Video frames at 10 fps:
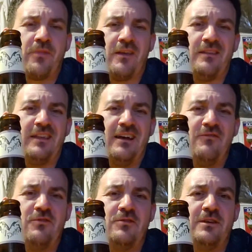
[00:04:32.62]
Not
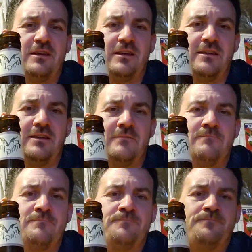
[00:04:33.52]
really getting
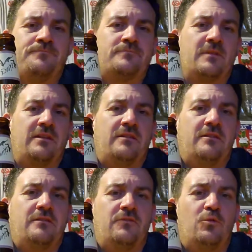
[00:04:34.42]
a
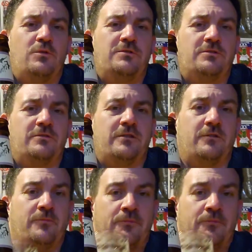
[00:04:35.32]
ton of oyster though.